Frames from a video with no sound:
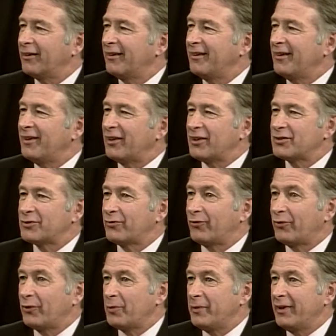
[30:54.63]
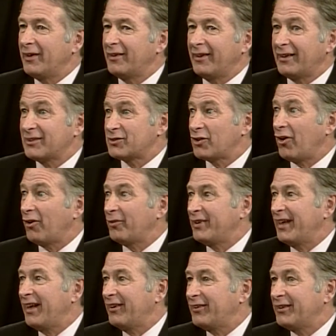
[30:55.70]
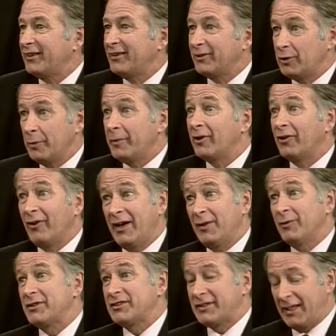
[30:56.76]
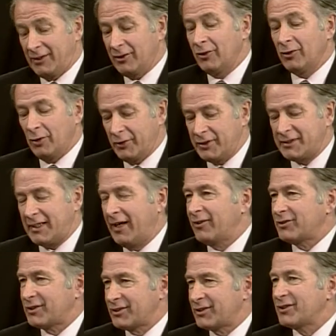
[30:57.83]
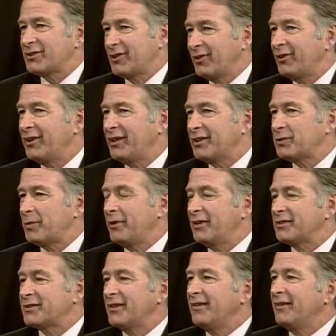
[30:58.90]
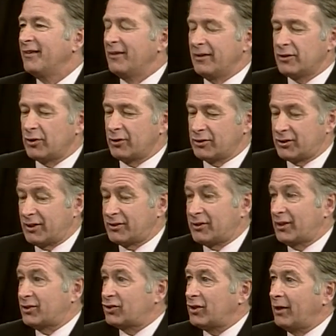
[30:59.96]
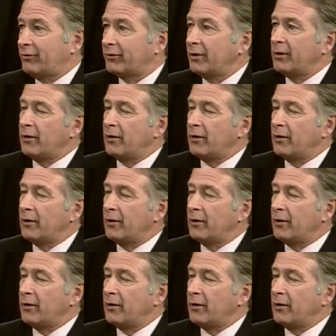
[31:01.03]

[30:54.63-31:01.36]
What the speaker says: Because for me, like, it's all reality. You've been great with saying, no, this counts, this is a learning experience. So it's just that shift.